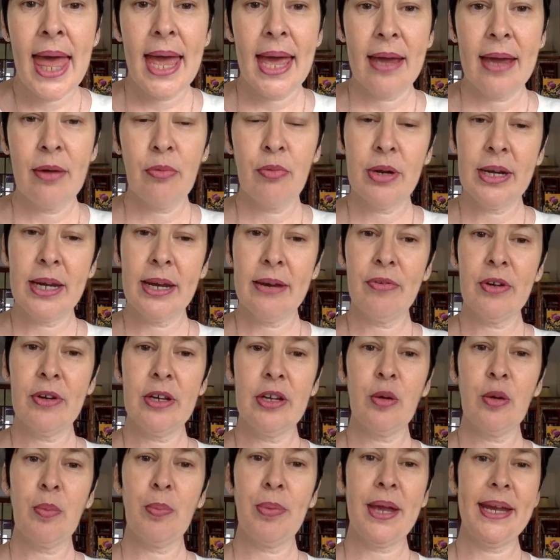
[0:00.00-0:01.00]
And whenever
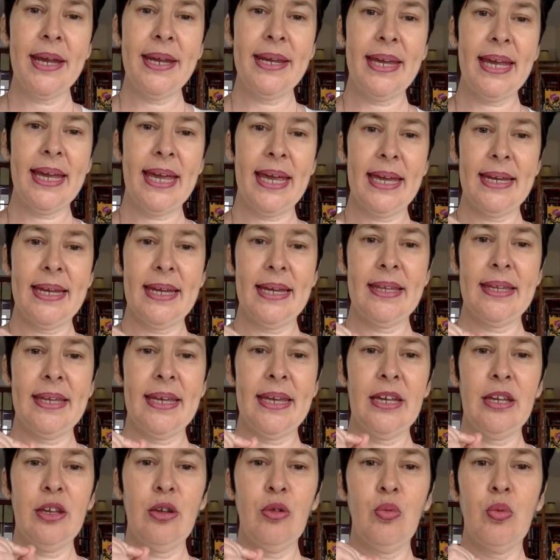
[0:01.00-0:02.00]
you're painting
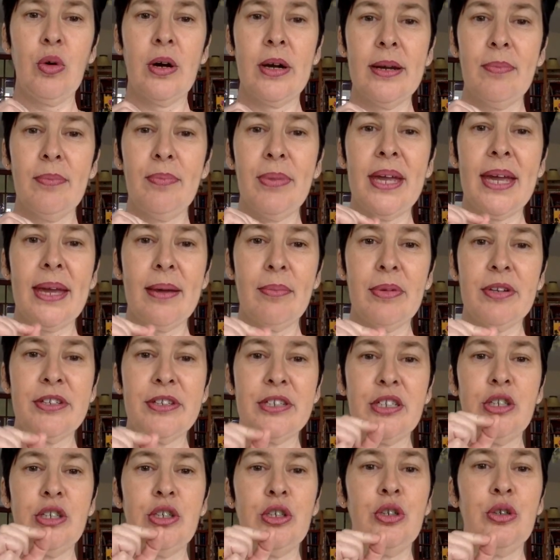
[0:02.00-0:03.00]
anything, you want to be able
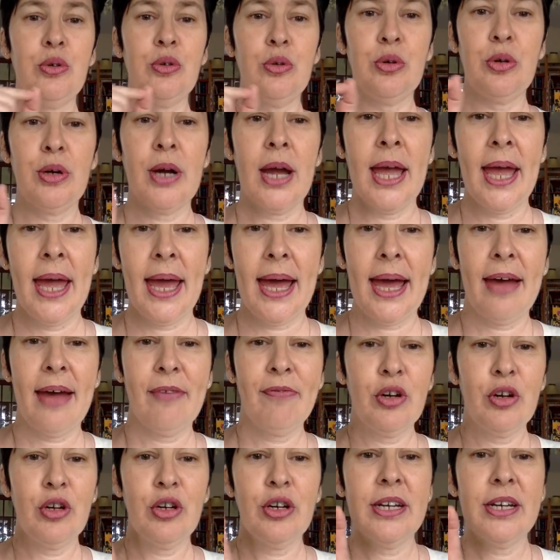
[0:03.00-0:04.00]
to have
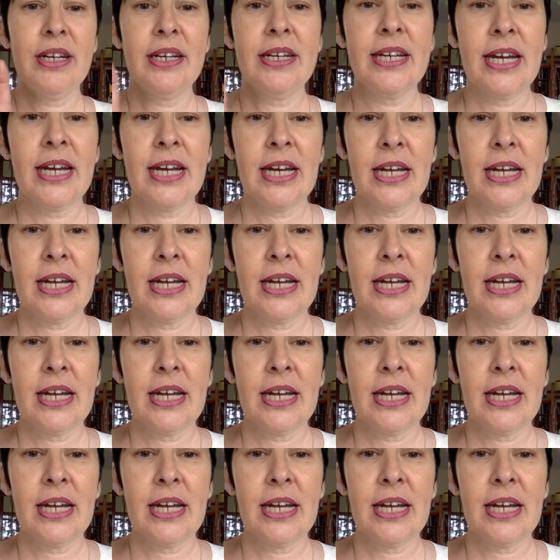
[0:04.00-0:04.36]
good